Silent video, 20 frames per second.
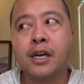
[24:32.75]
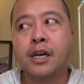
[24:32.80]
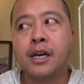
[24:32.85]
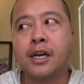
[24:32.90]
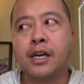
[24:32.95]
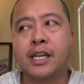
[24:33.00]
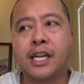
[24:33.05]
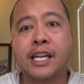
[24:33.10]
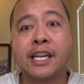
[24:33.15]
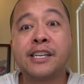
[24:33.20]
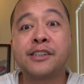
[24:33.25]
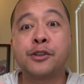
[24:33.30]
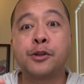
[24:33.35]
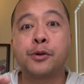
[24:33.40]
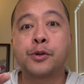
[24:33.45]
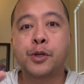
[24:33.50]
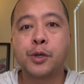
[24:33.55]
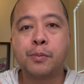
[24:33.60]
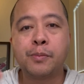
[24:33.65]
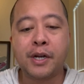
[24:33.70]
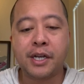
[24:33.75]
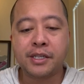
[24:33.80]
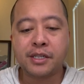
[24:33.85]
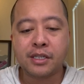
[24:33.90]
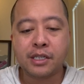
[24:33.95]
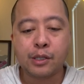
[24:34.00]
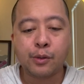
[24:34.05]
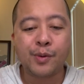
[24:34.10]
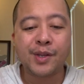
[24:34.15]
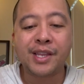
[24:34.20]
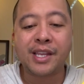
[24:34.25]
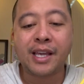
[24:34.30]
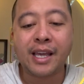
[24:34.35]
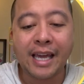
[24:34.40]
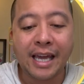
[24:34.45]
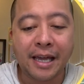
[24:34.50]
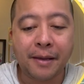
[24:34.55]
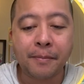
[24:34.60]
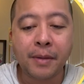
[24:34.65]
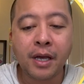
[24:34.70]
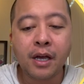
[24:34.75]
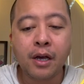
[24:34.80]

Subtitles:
an additional 2 prizes to win the game,